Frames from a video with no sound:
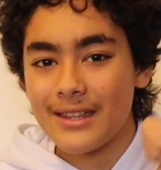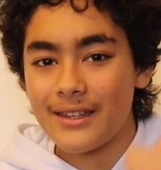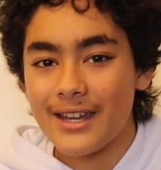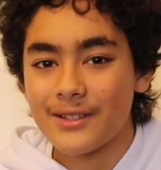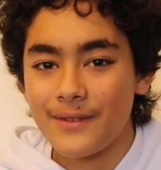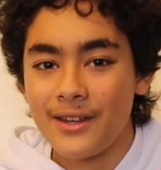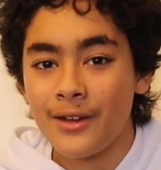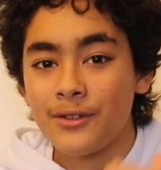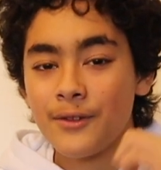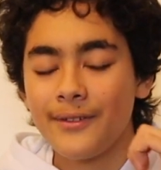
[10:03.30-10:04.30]
in the next
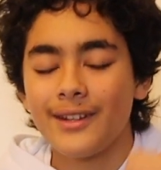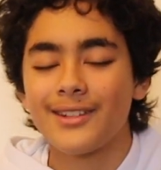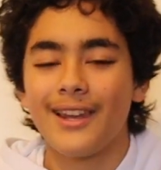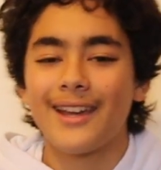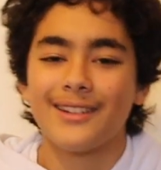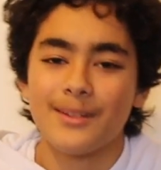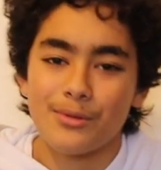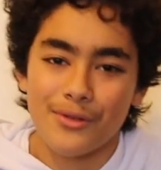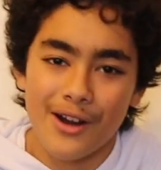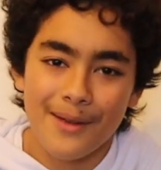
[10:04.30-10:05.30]
video. Don't forget to like and
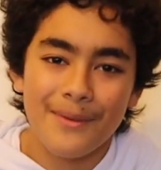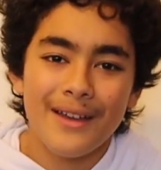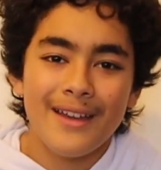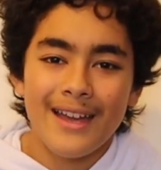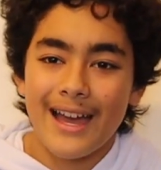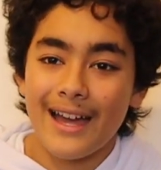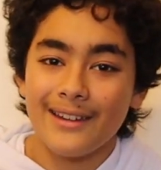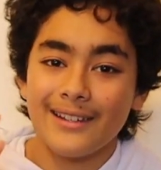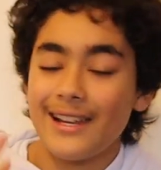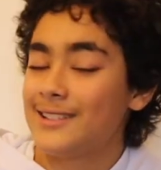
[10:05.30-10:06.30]
subscribe,
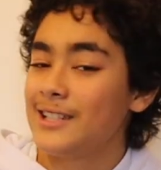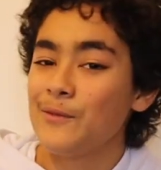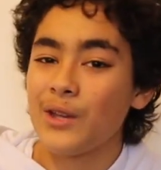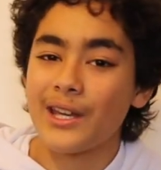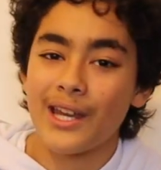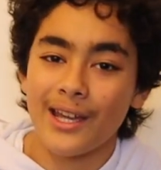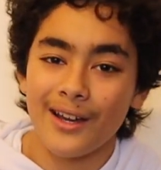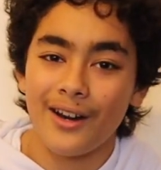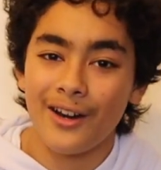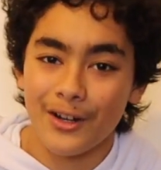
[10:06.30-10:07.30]
and let's see if we can
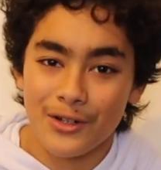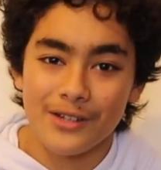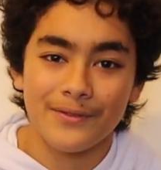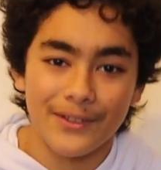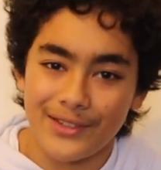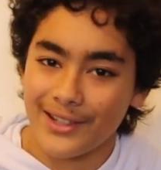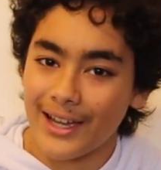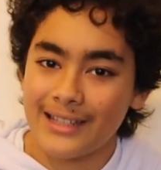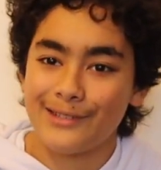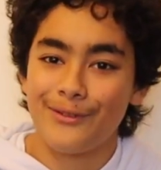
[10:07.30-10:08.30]
hit 150 likes.